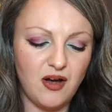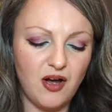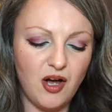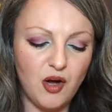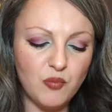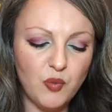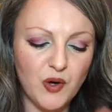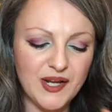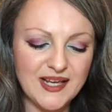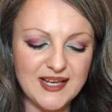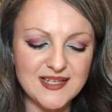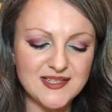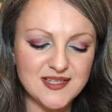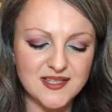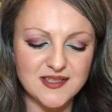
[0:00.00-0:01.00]
what it
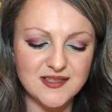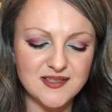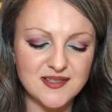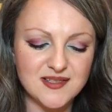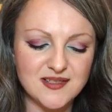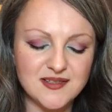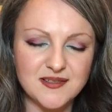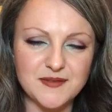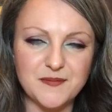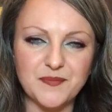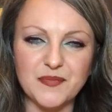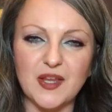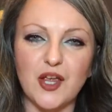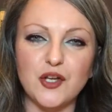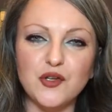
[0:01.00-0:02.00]
is that's
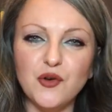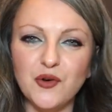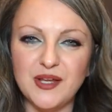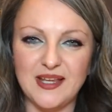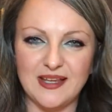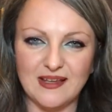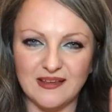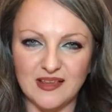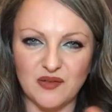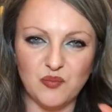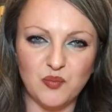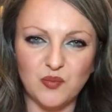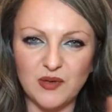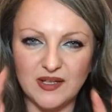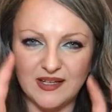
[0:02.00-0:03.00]
annoying that
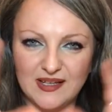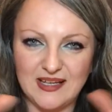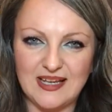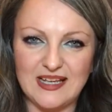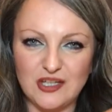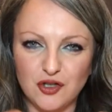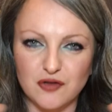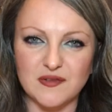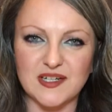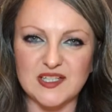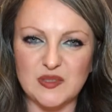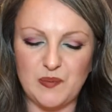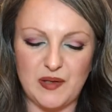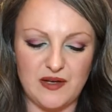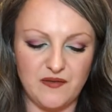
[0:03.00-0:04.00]
in your
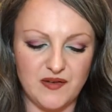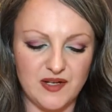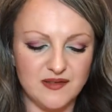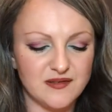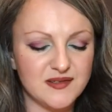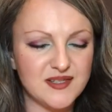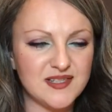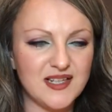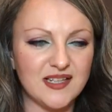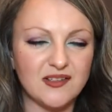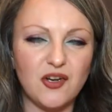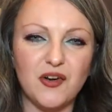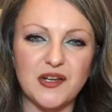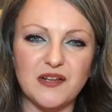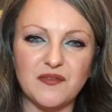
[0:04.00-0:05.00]
experience, then
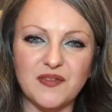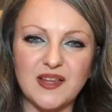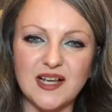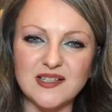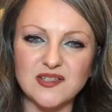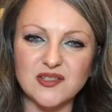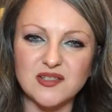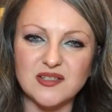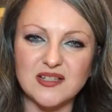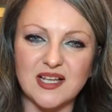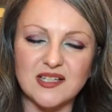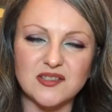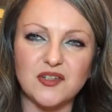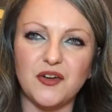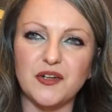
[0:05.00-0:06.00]
kind of that's
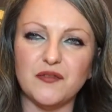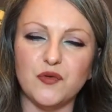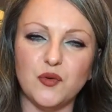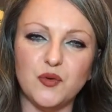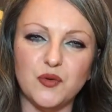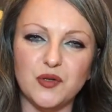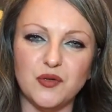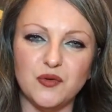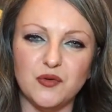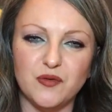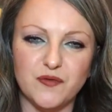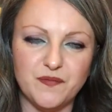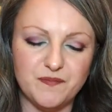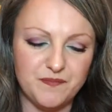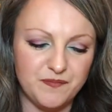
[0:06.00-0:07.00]
kind of all you're
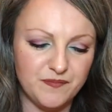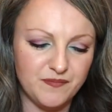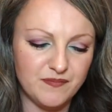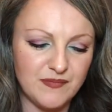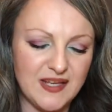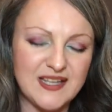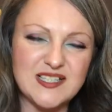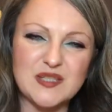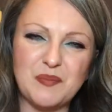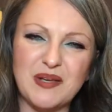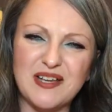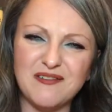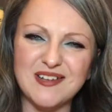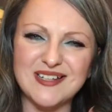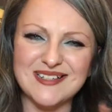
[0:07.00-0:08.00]

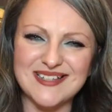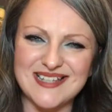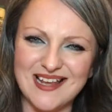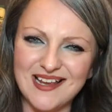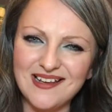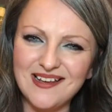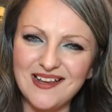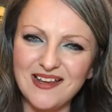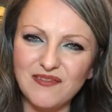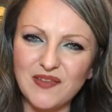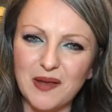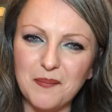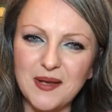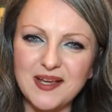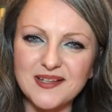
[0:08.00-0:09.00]
experiencing, if
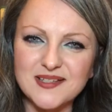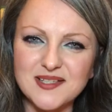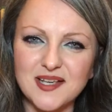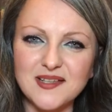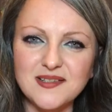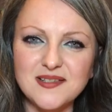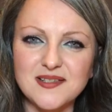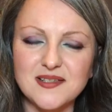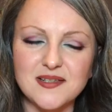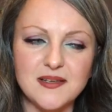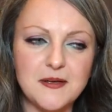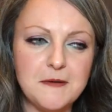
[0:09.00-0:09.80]
that makes sense.